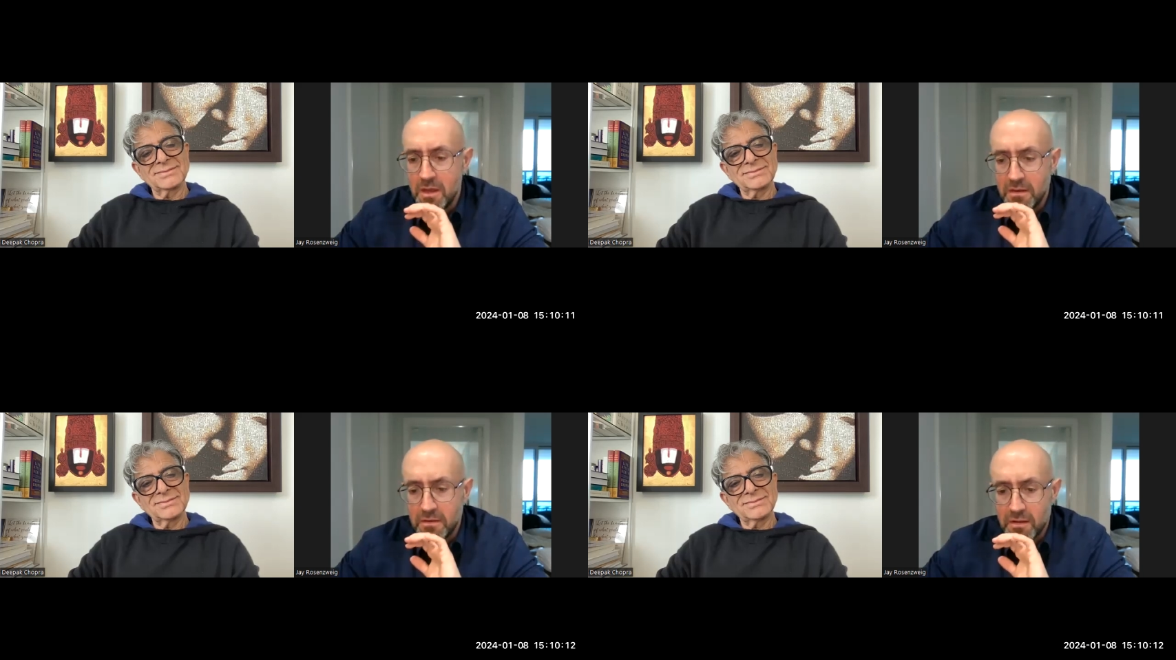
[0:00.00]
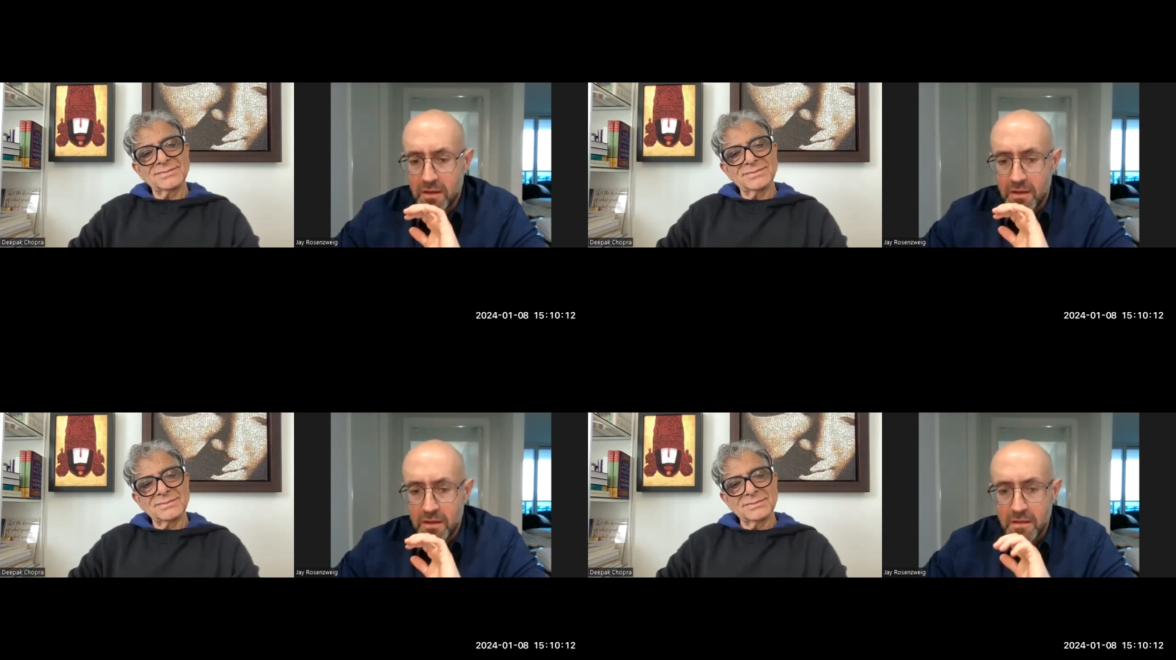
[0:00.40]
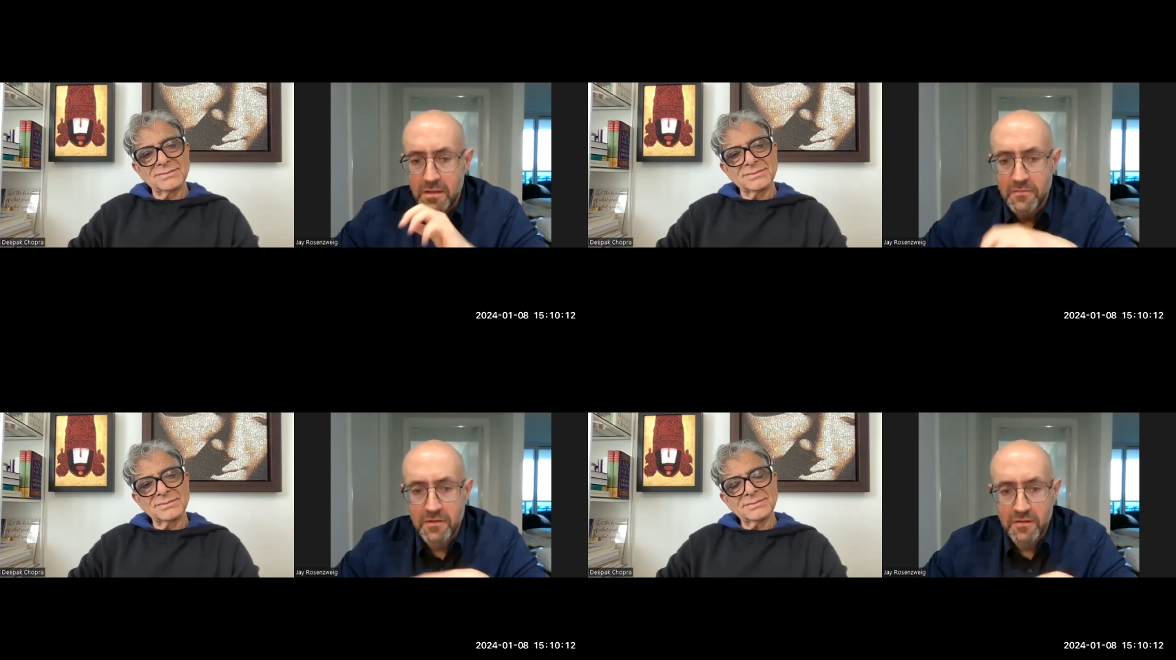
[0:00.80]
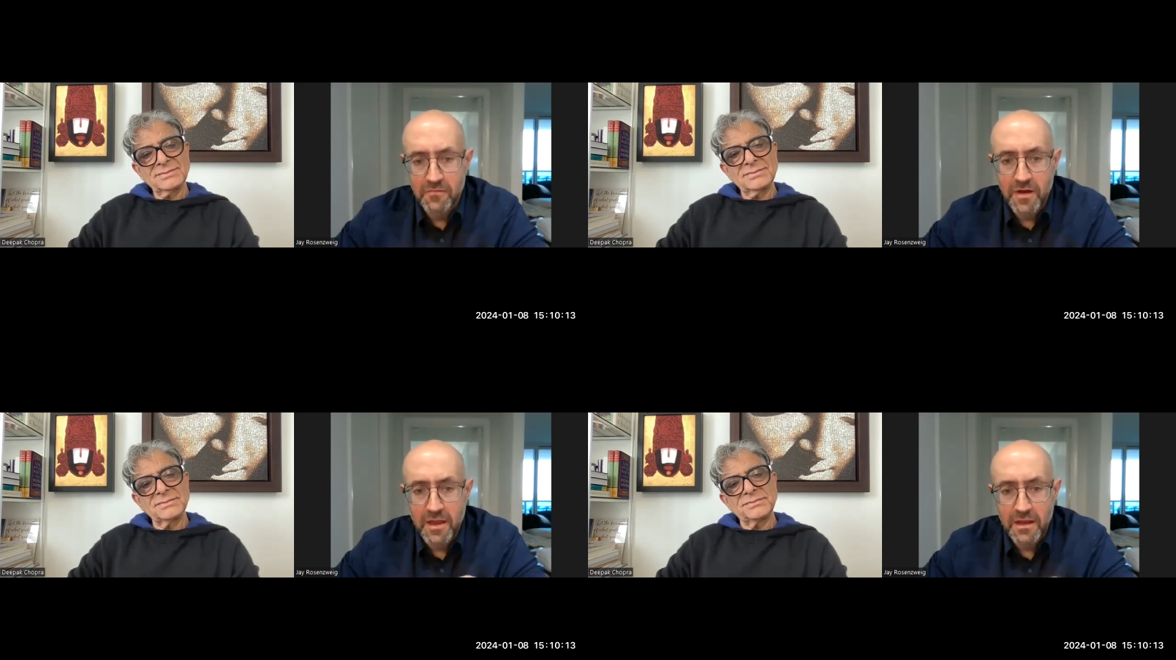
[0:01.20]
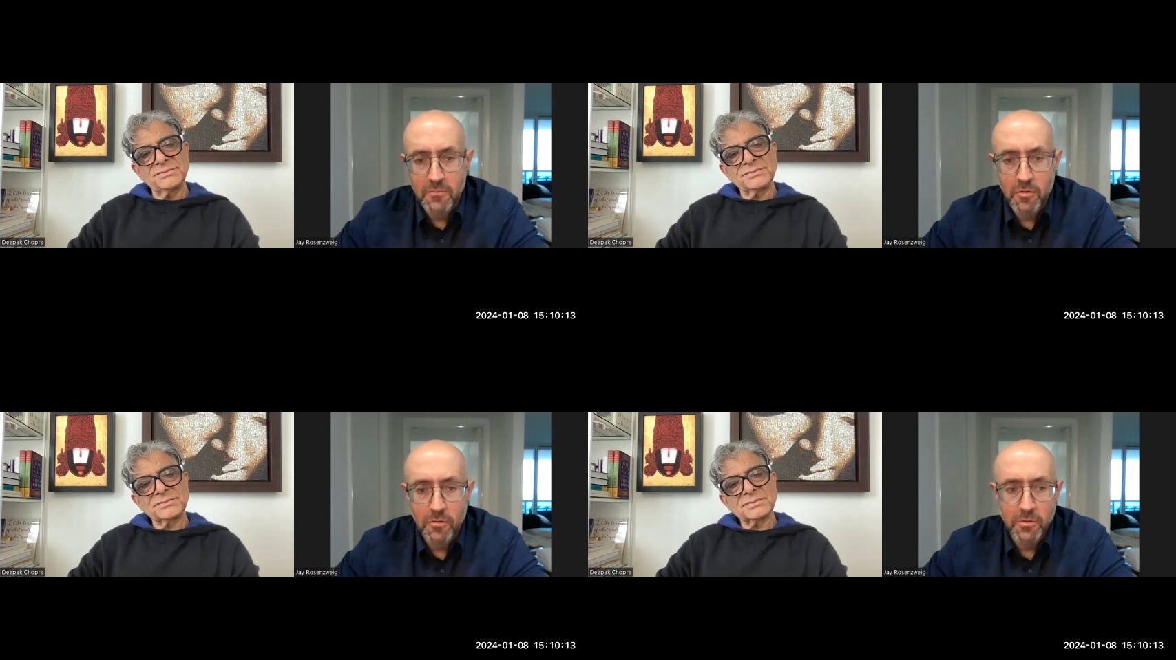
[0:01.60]
Speaker 1: and uh, even
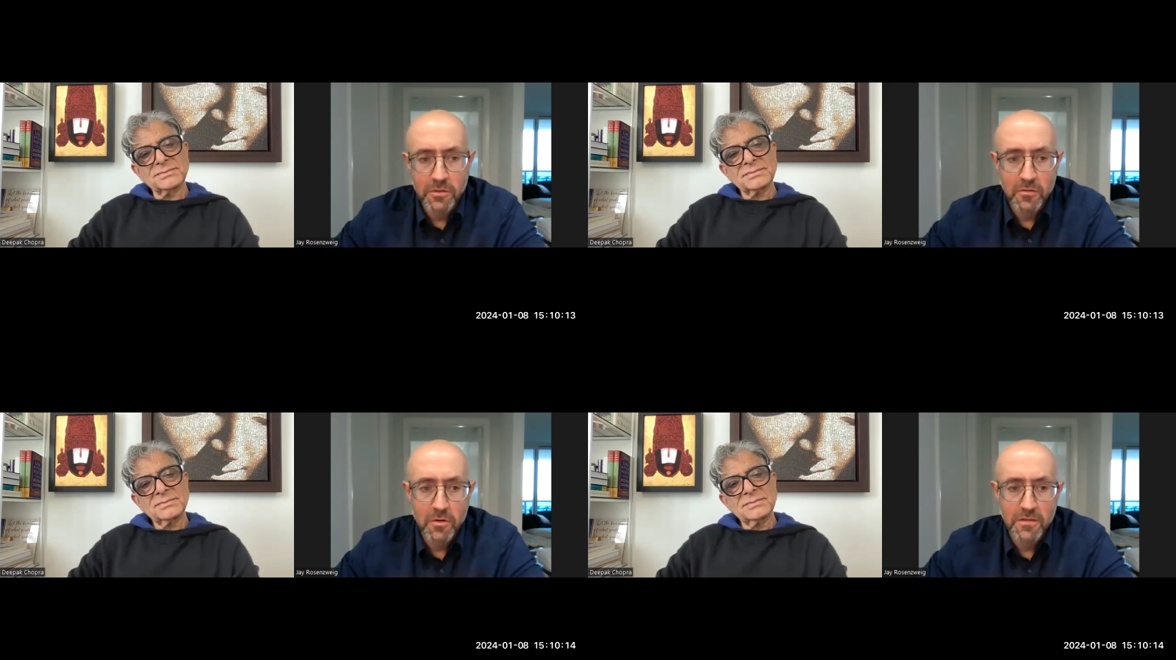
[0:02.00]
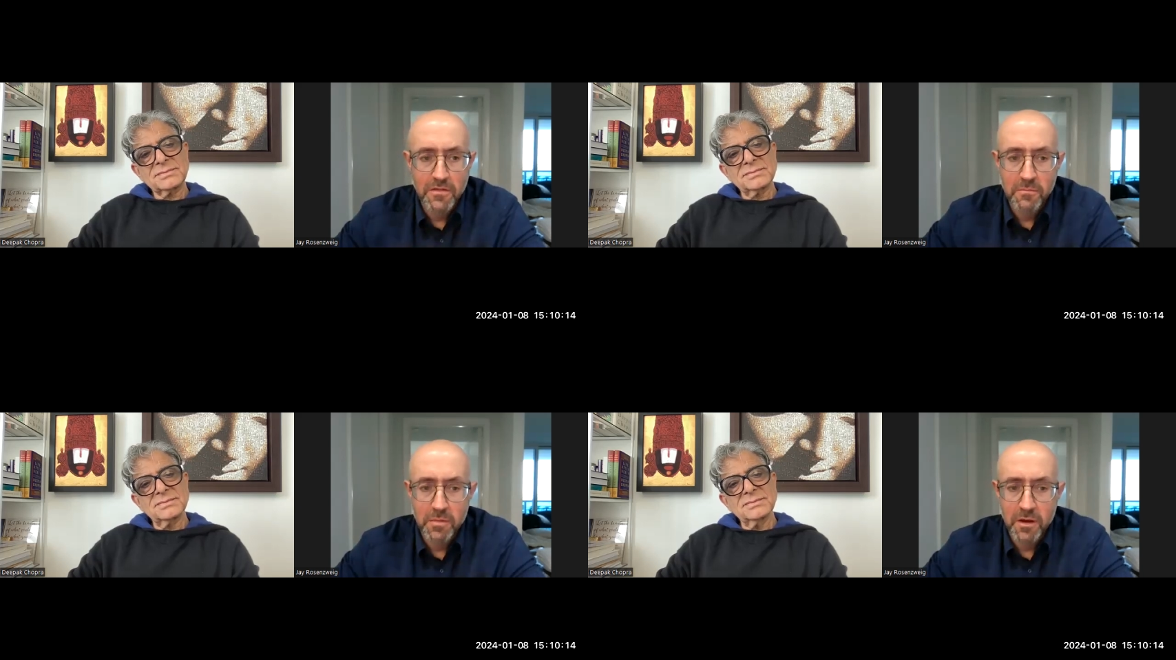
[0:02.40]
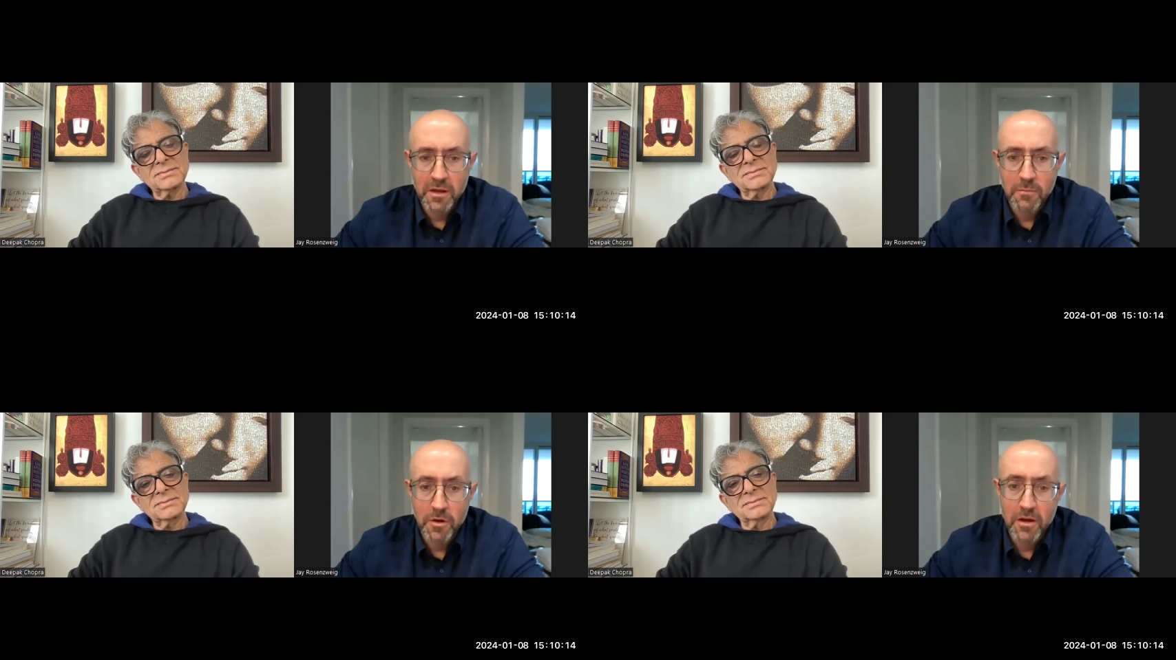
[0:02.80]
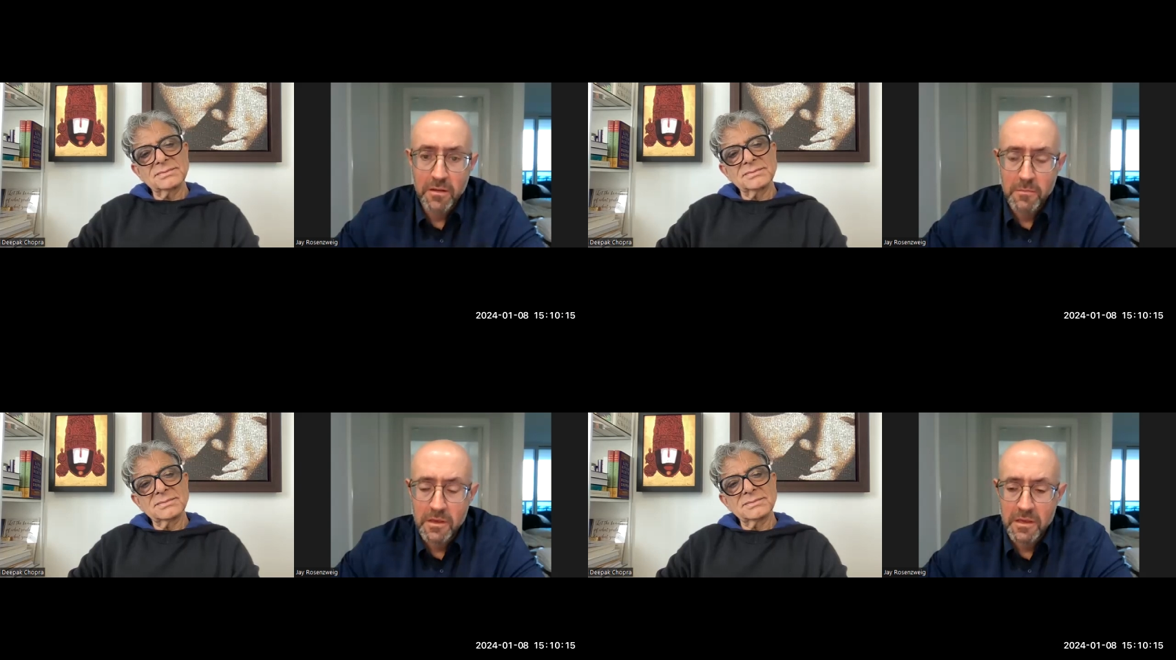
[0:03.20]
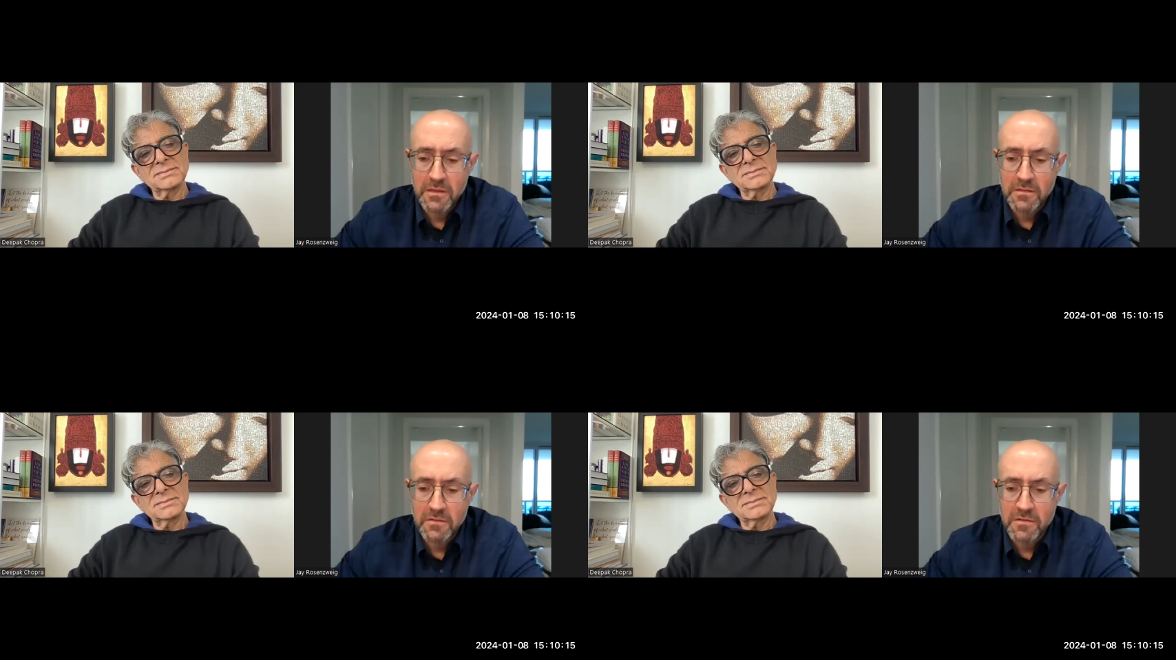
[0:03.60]
defining more what the quantum bi- body
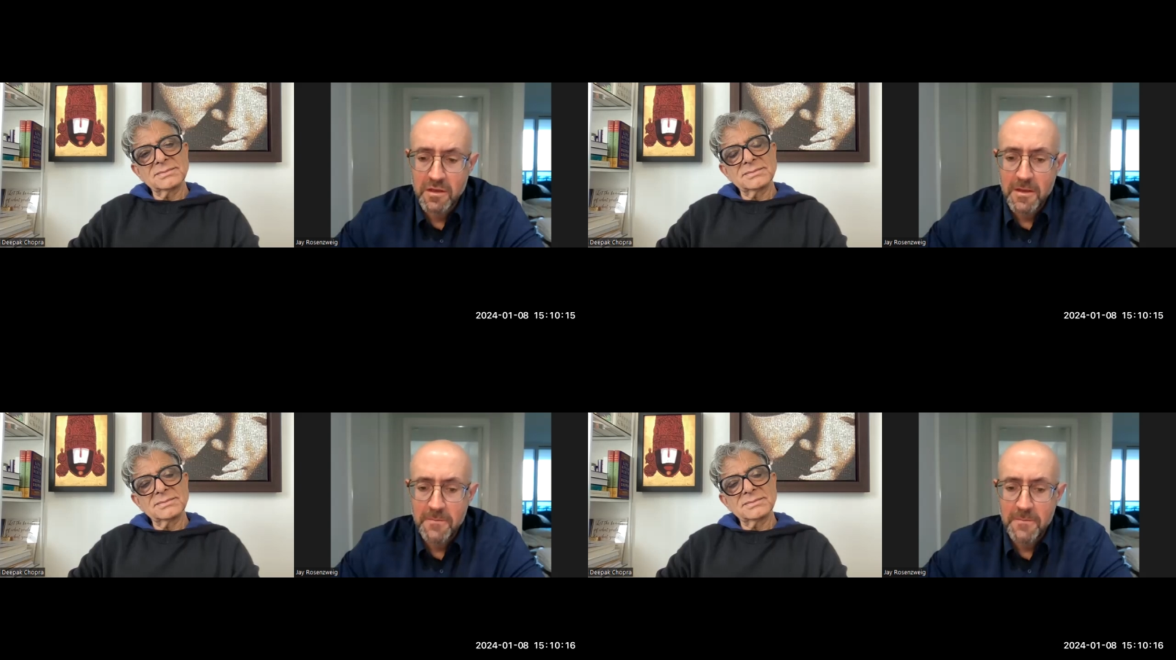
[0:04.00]
means,